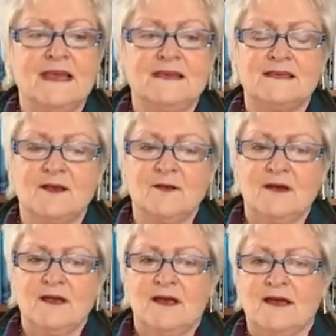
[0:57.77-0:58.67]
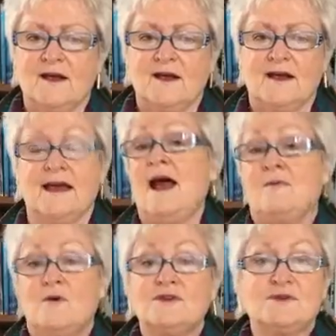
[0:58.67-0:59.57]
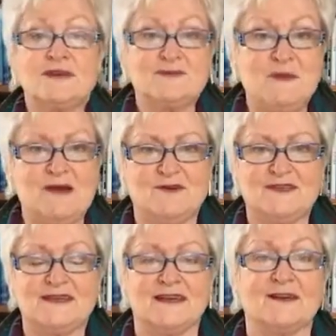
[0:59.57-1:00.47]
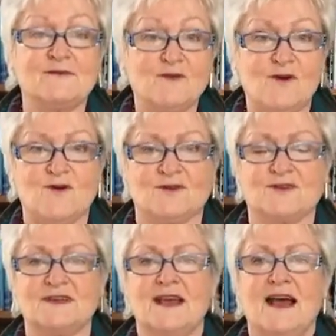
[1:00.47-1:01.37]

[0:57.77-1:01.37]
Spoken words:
So I'm also experiencing it, of course.